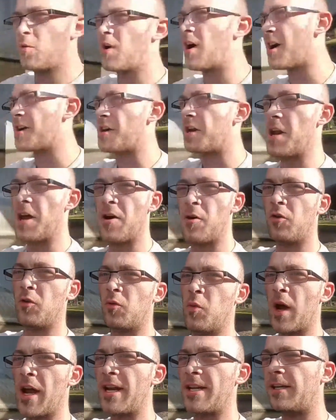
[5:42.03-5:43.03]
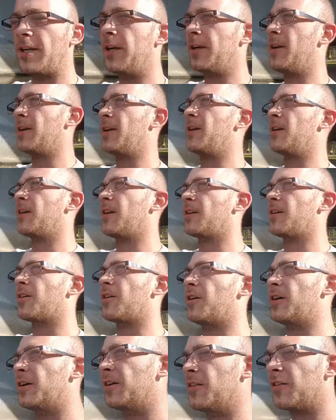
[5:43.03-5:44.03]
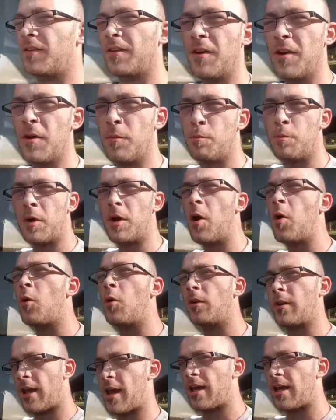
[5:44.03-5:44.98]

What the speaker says: water now, just waiting because my old